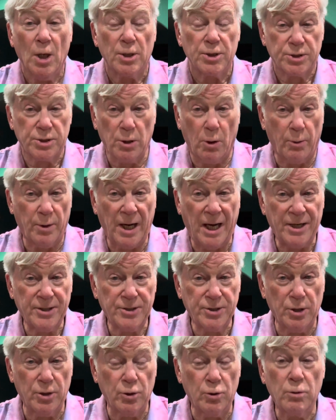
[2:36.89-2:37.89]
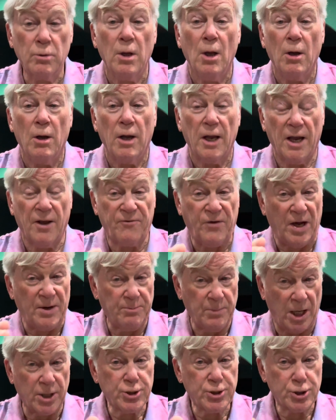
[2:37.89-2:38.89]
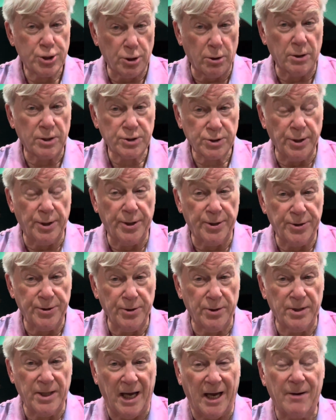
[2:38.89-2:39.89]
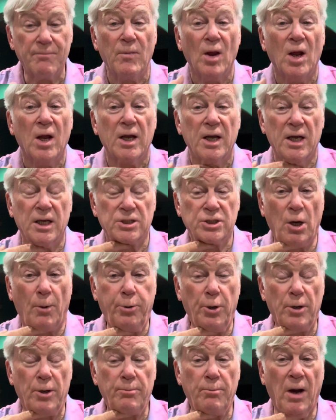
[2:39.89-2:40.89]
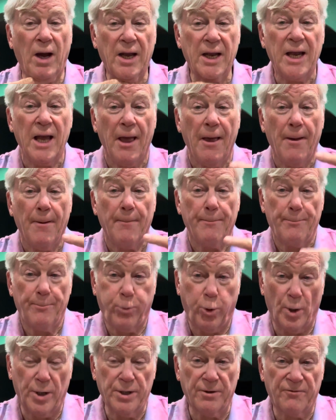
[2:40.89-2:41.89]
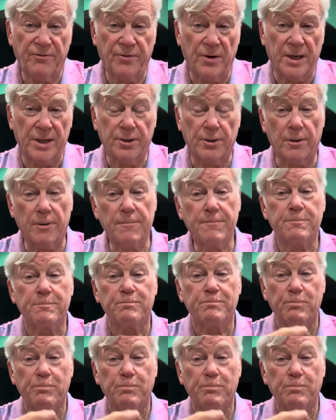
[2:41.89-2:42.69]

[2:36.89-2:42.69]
So what I do, if I'm not sure it's going to do that, is I'll put my pointer finger